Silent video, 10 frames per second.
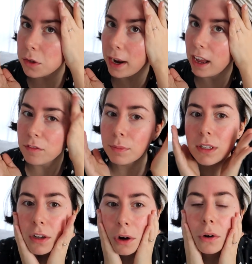so I have
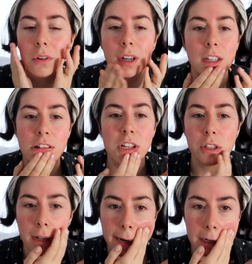been told I should
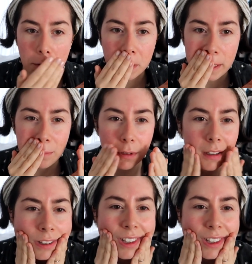use an eye cream.